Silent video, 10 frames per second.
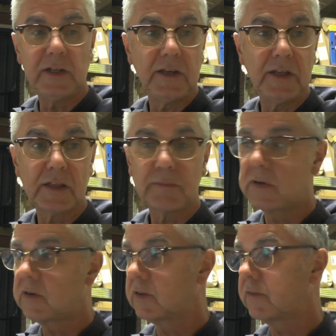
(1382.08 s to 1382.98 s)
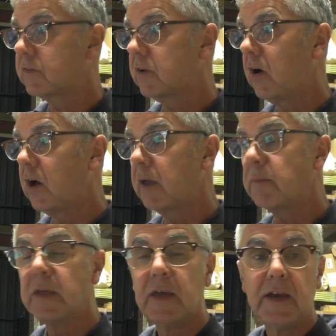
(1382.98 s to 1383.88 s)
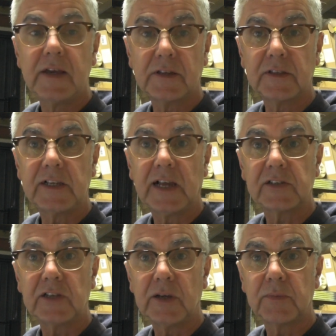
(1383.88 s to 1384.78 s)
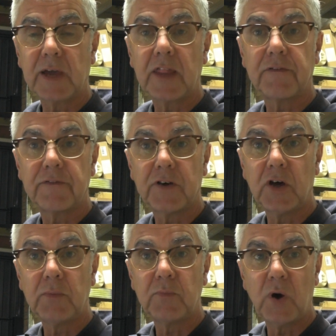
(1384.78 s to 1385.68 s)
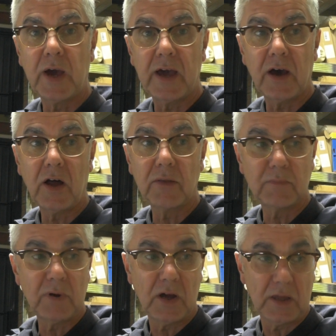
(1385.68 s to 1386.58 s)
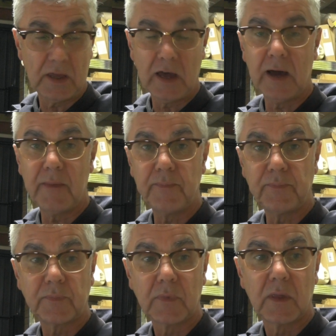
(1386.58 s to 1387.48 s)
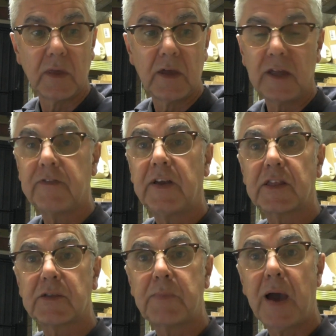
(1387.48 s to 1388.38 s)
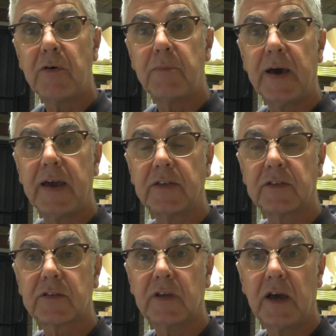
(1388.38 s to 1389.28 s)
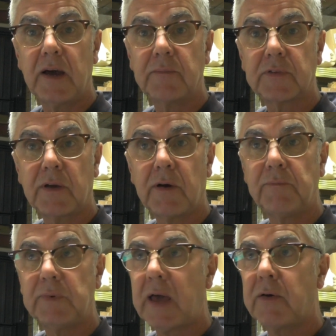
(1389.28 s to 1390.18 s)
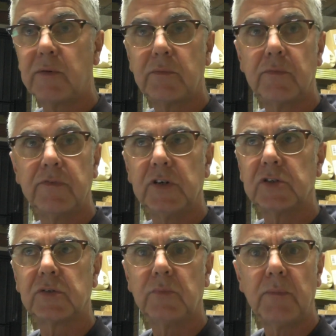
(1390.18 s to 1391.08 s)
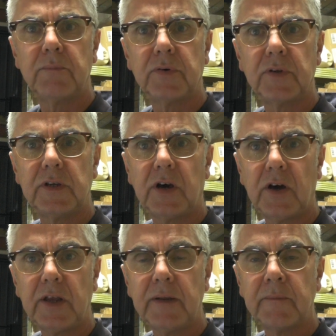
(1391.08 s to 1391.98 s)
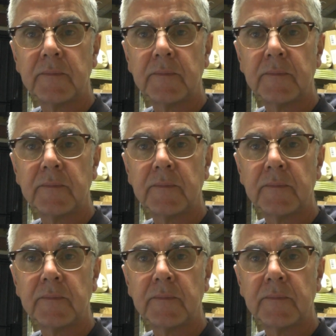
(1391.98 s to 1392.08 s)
in this because of time is I did actually update the firmware on my Advanced Power Base, so I'm now at version 1.9.